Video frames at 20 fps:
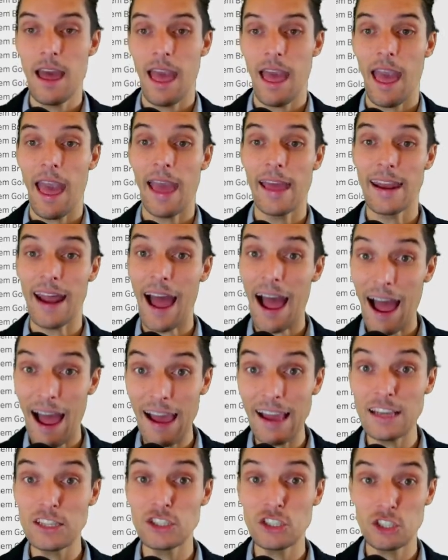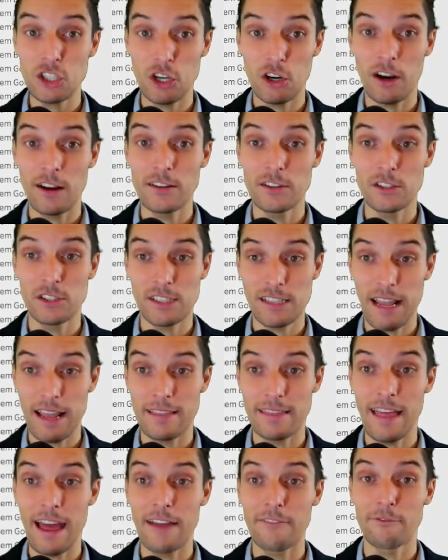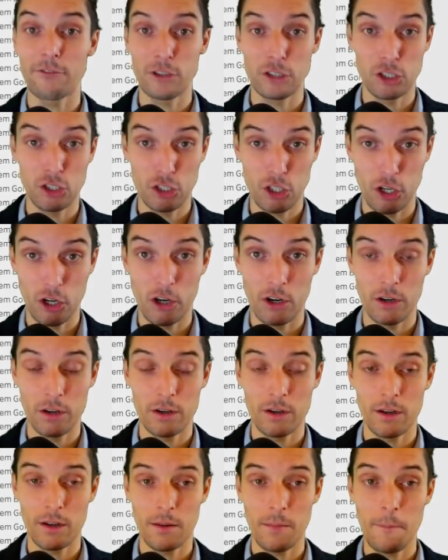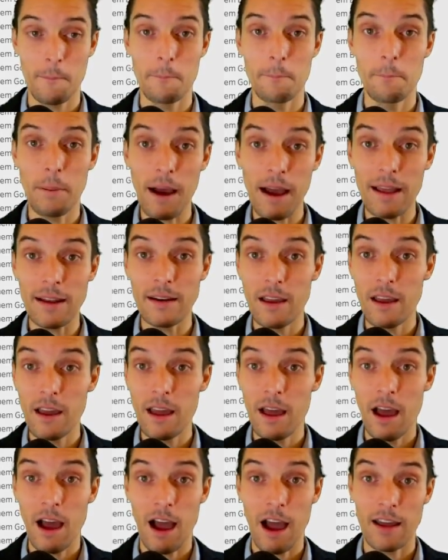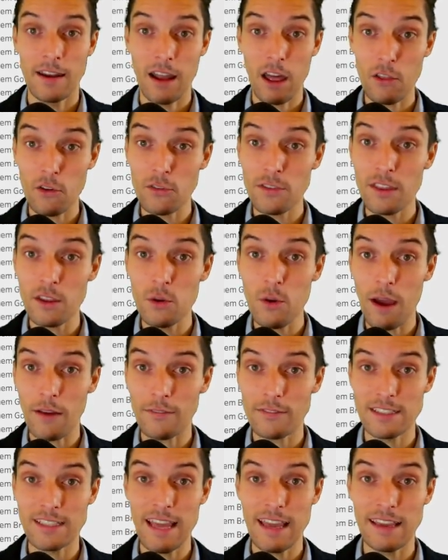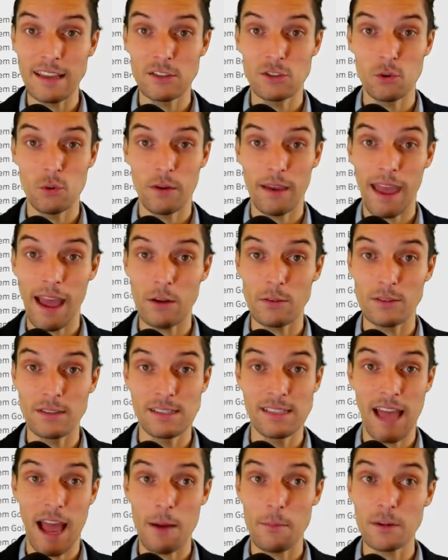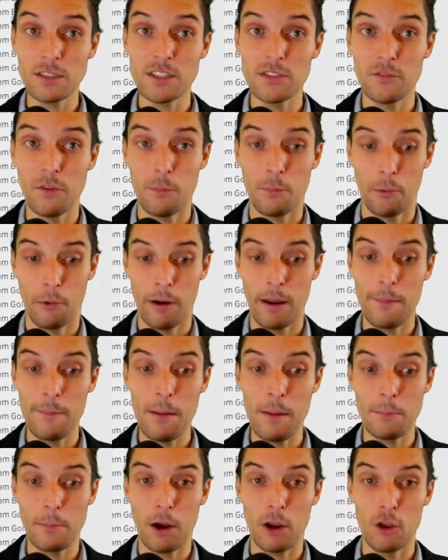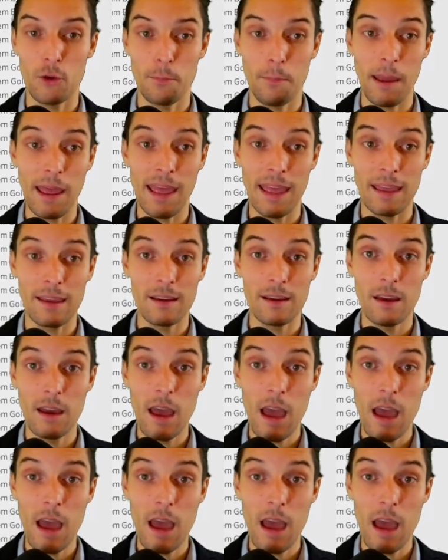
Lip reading: And I sure understand that for sure. But another thing you have to take into account is how much of a premium are you paying?